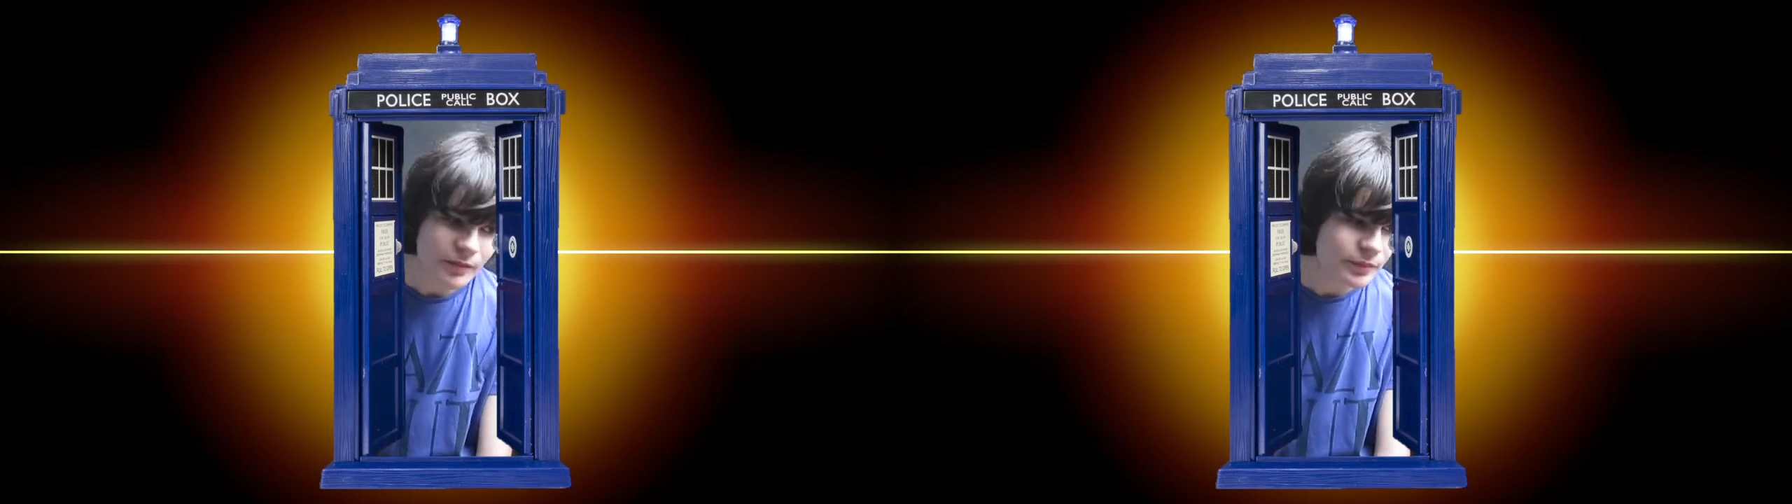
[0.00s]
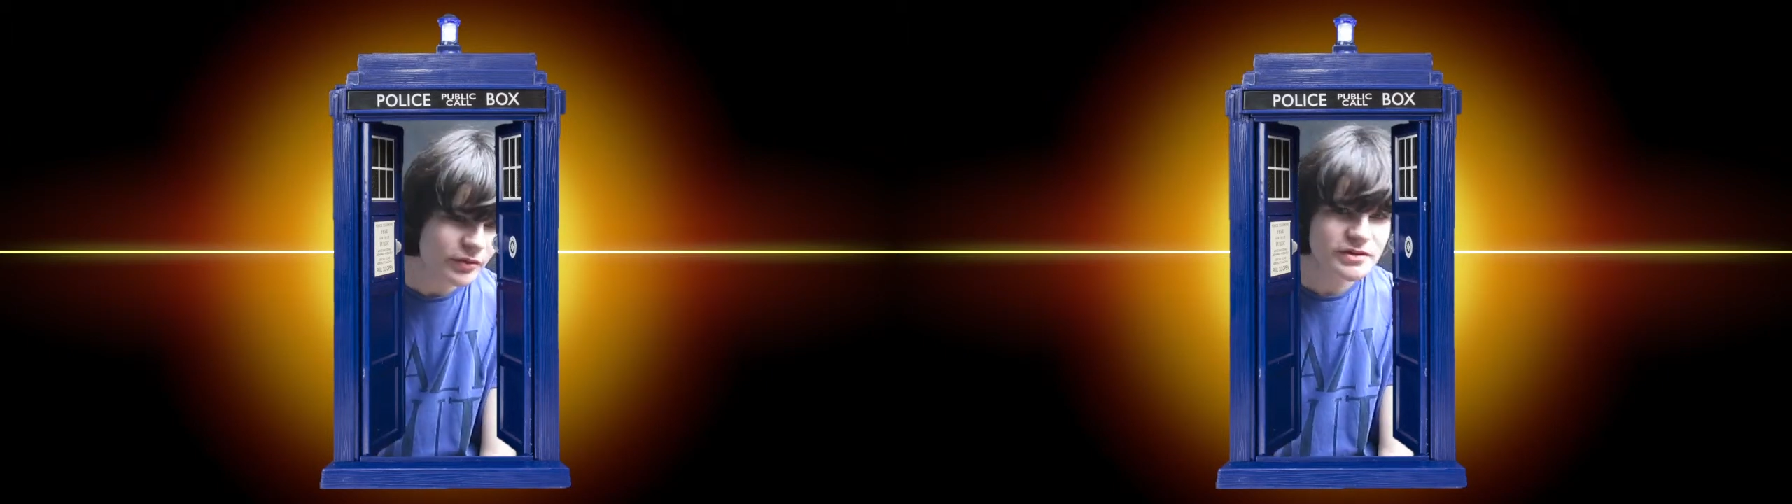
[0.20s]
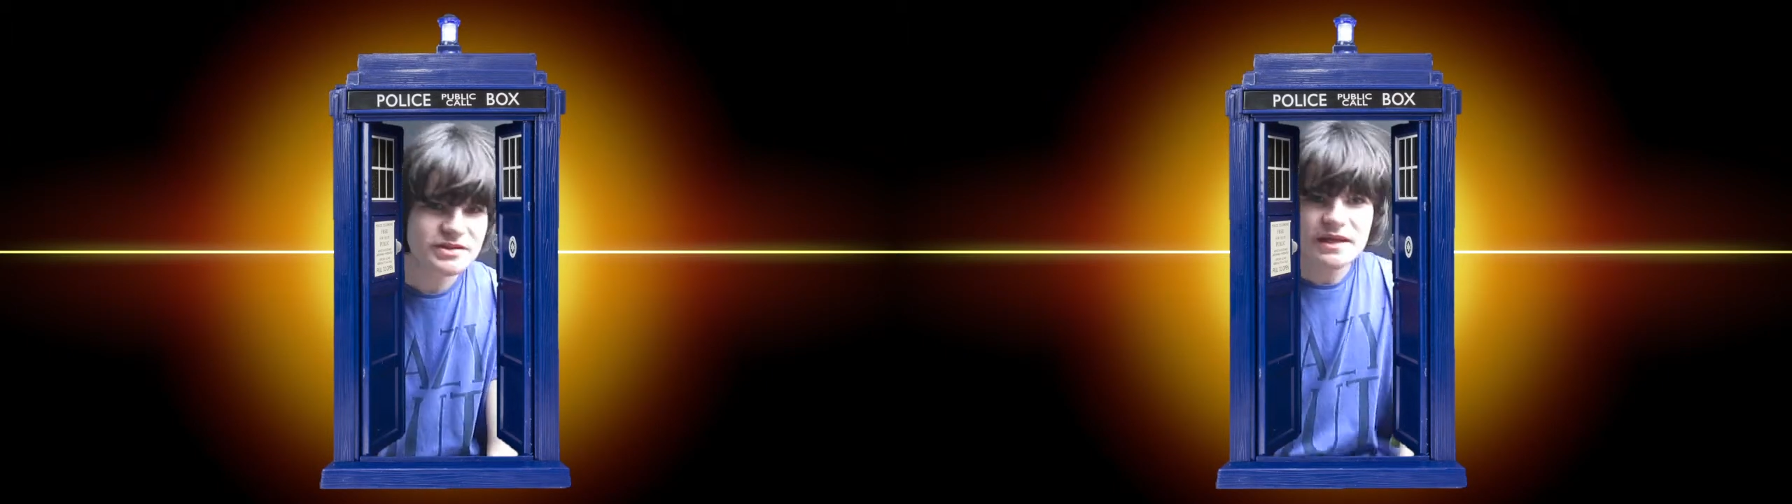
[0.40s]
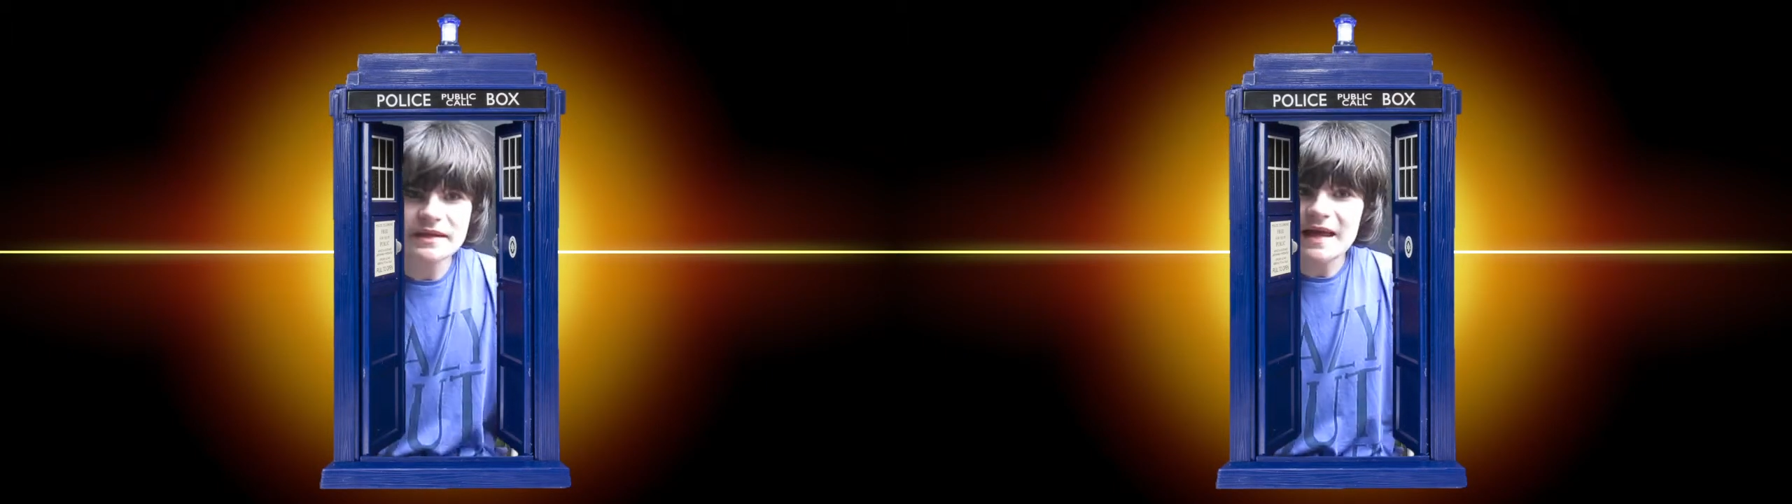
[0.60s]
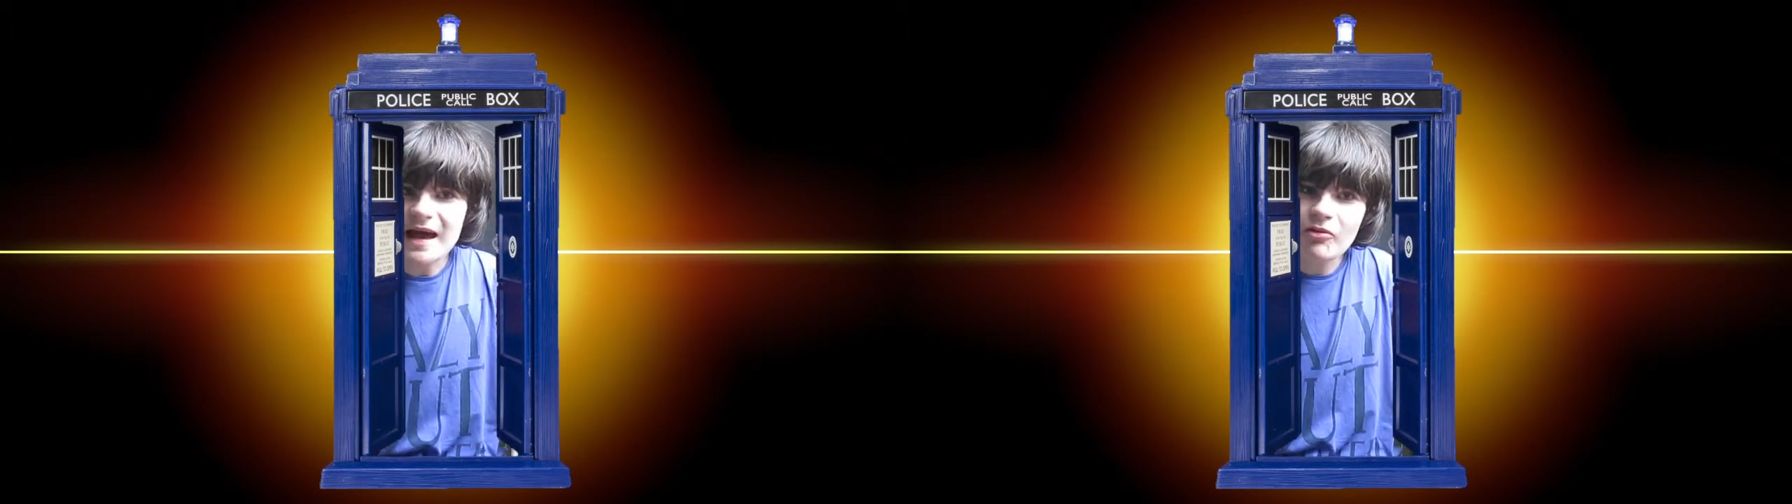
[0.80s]
But
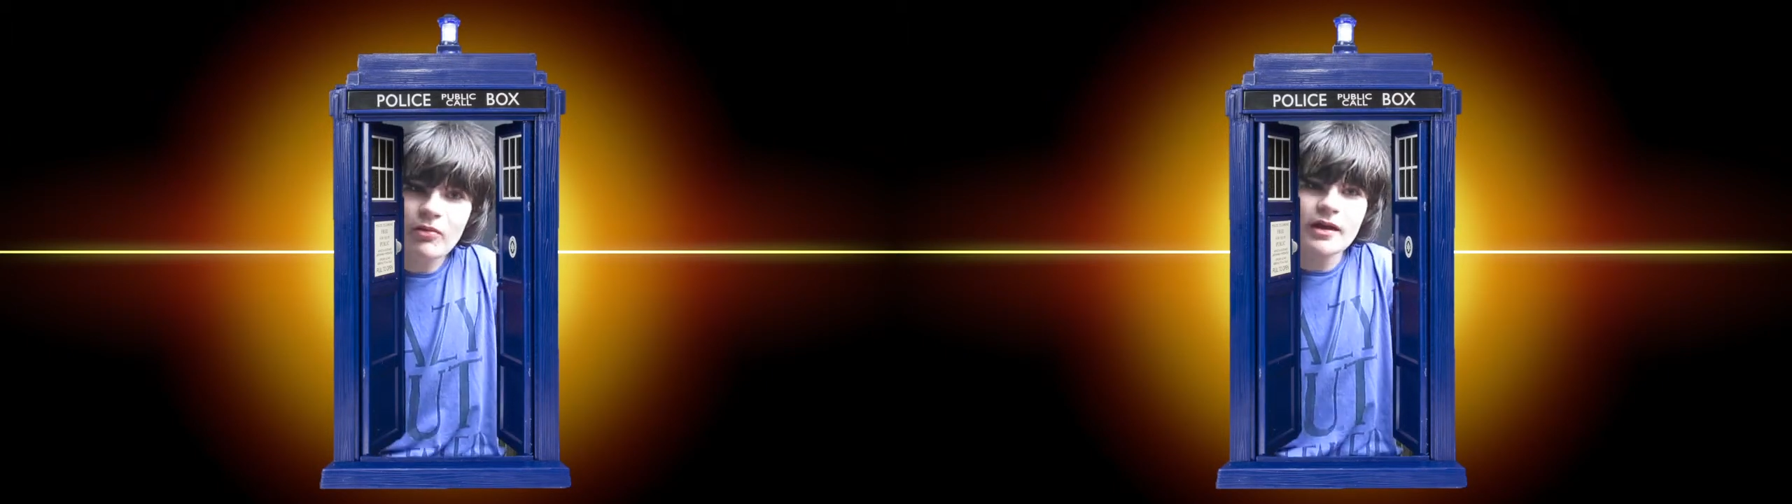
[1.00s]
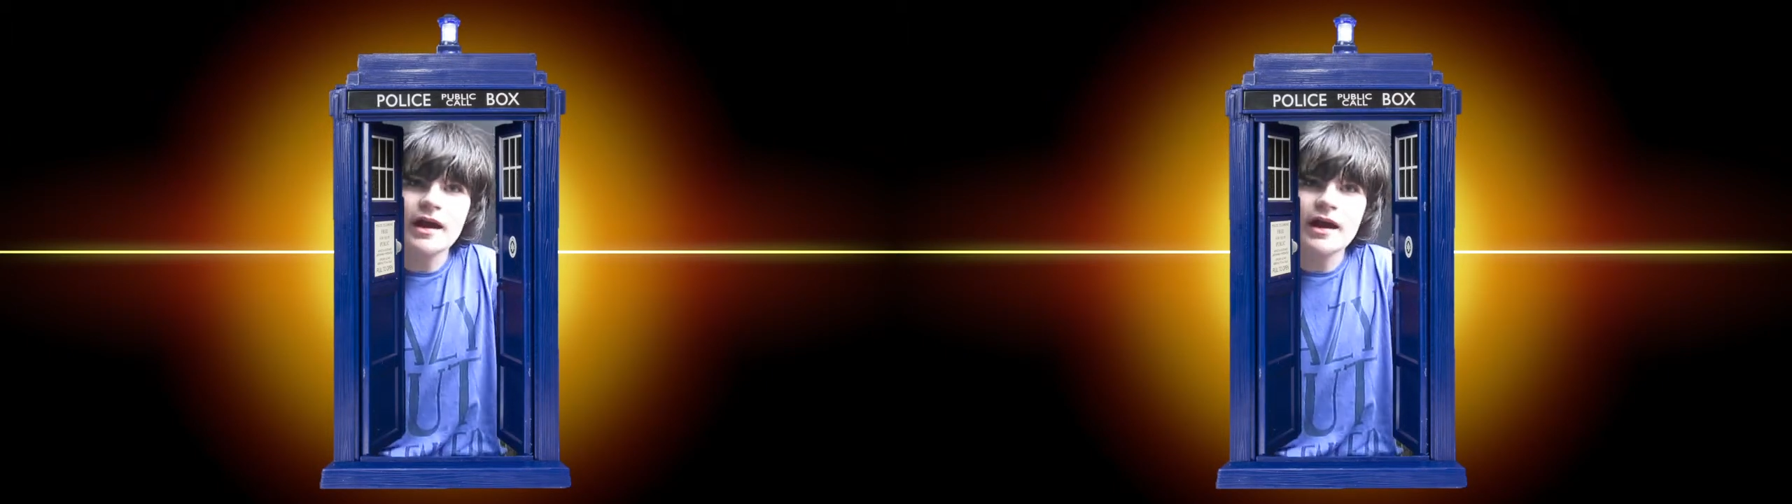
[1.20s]
now